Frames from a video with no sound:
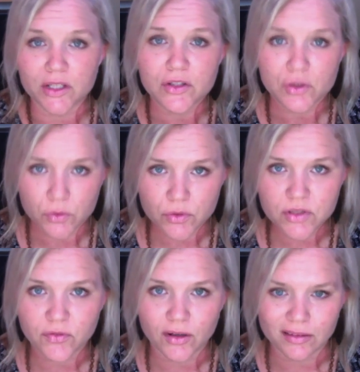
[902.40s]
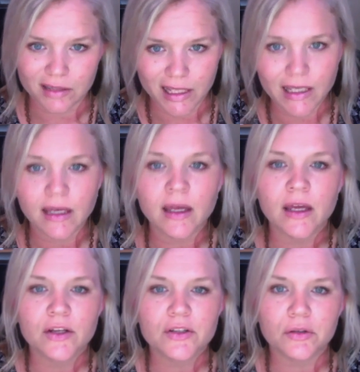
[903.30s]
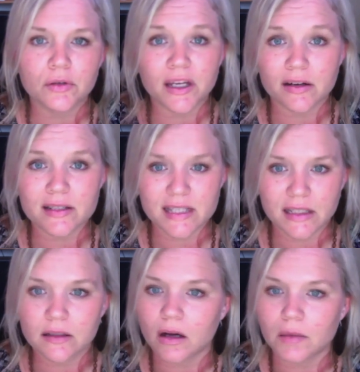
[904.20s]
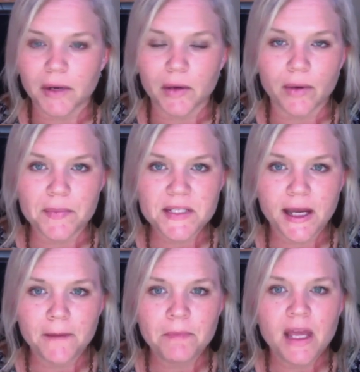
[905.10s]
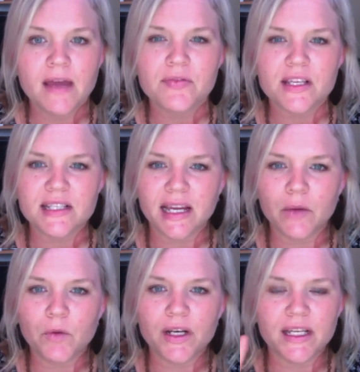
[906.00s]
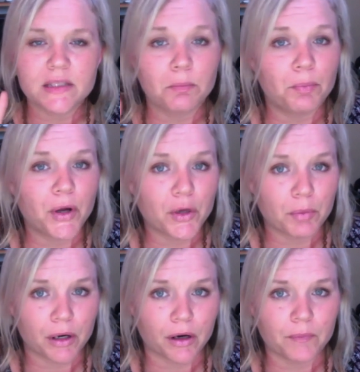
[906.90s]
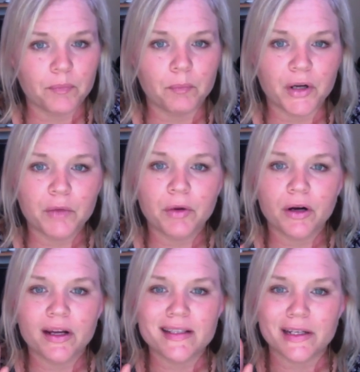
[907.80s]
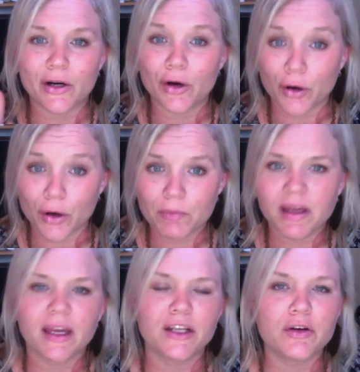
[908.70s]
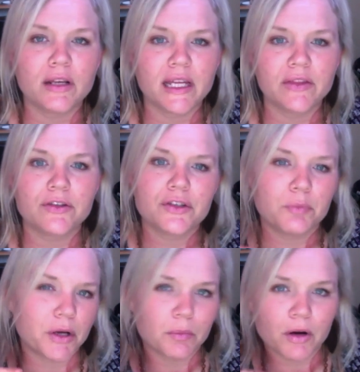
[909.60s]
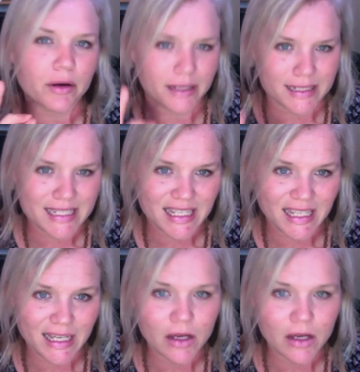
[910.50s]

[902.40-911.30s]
tools for a link to quercetin on my website. The second one is butterbur. Butterbur is an herb, and you can either do butterbur in a tea